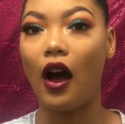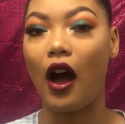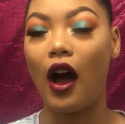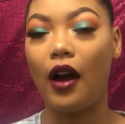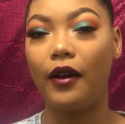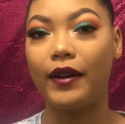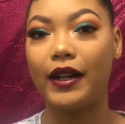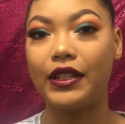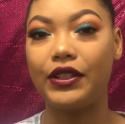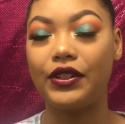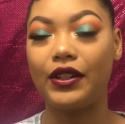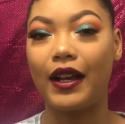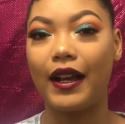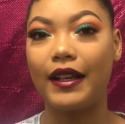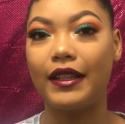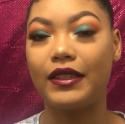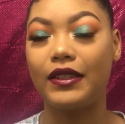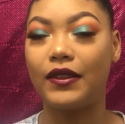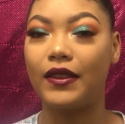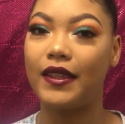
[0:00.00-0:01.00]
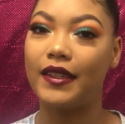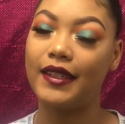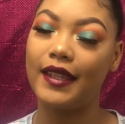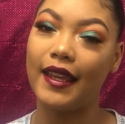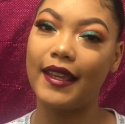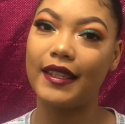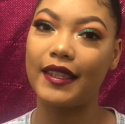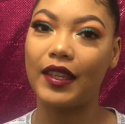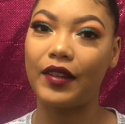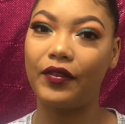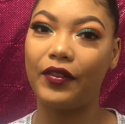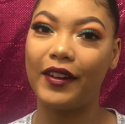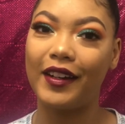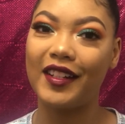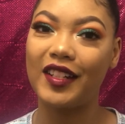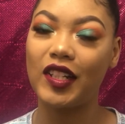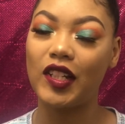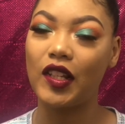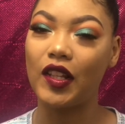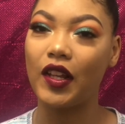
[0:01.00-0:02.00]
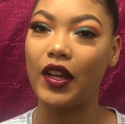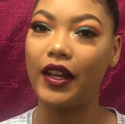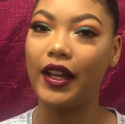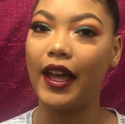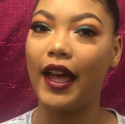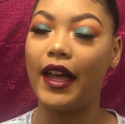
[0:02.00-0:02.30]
Alright, you guys, so this is the finished look.